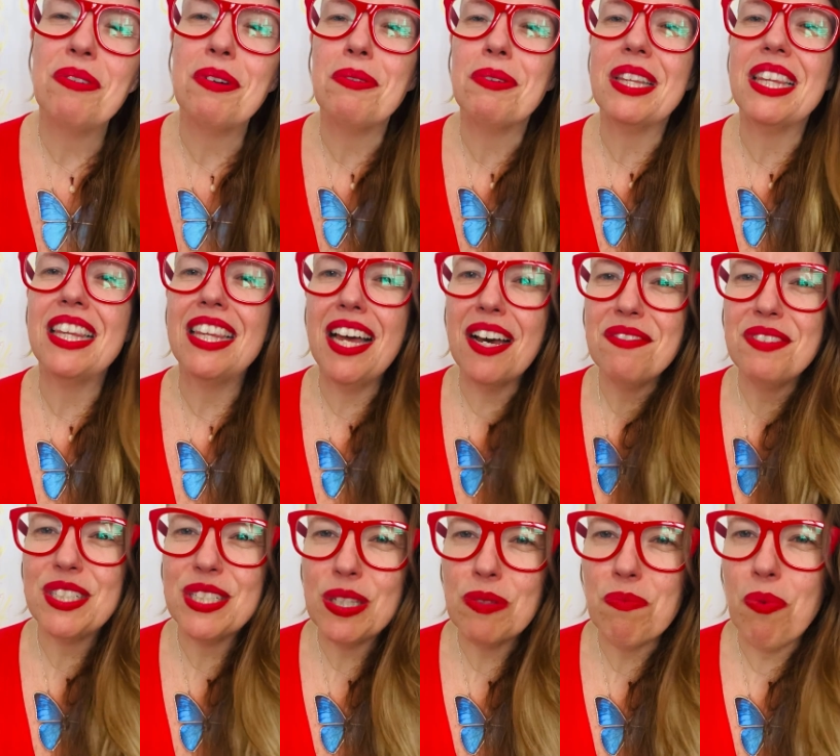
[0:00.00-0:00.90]
We would
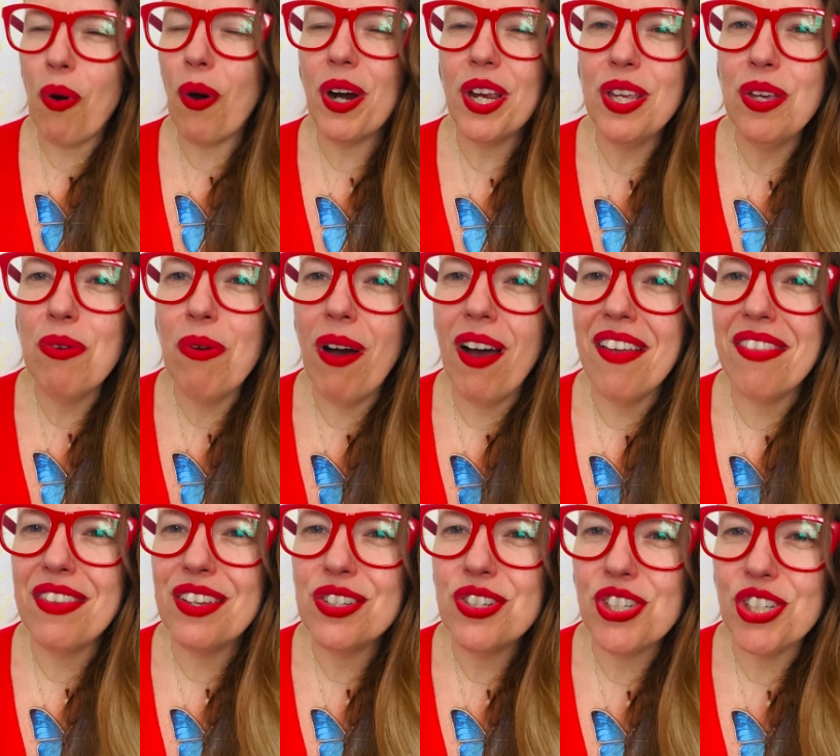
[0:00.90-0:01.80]
love to support you
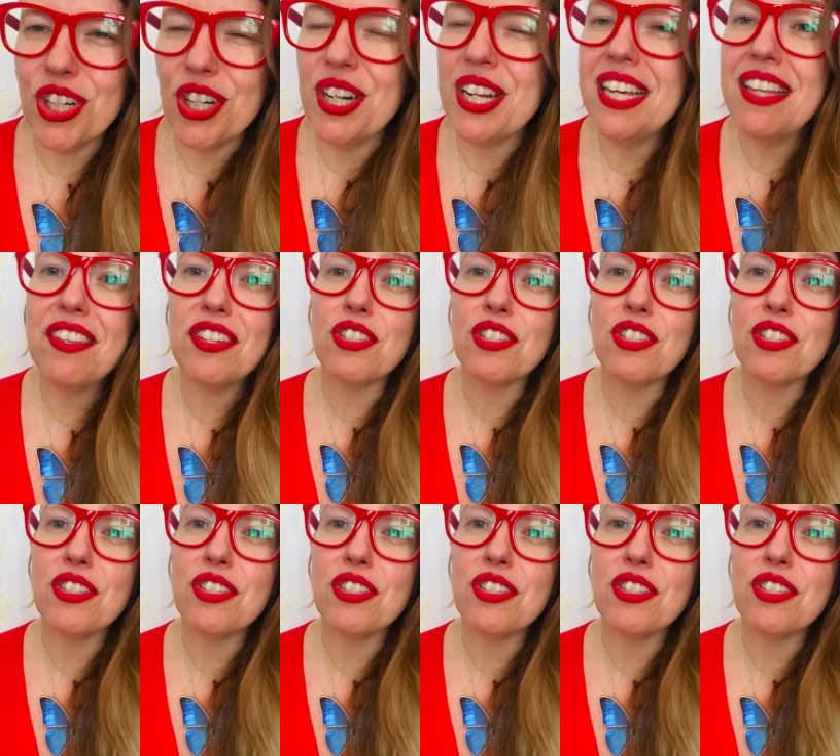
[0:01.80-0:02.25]
on the journey.